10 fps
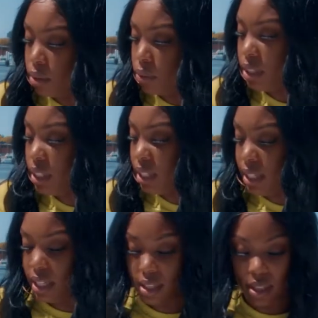really
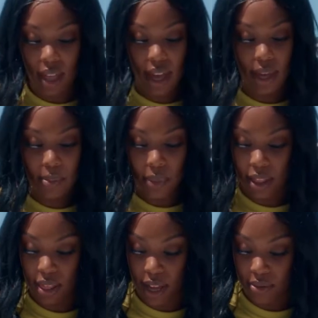needing that in
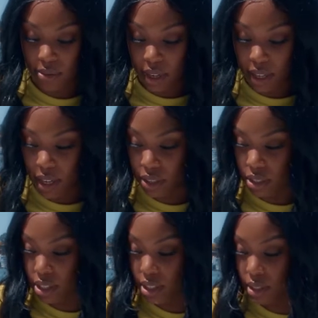my life right now.
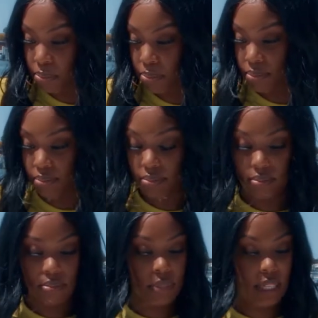Just
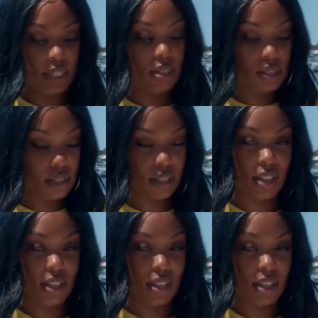peace